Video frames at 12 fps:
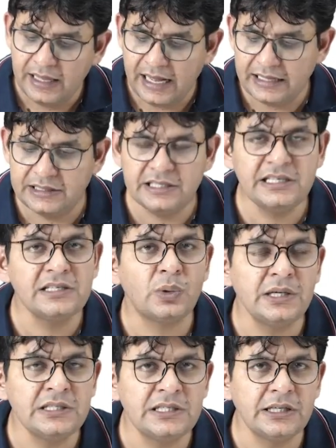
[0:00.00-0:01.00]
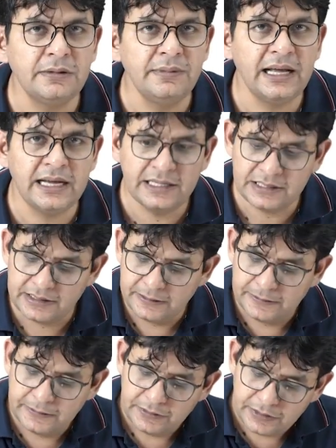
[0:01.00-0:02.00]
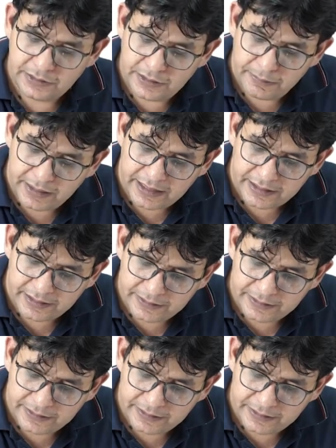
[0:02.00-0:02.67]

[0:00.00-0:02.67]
And this is what is termed as the MAC.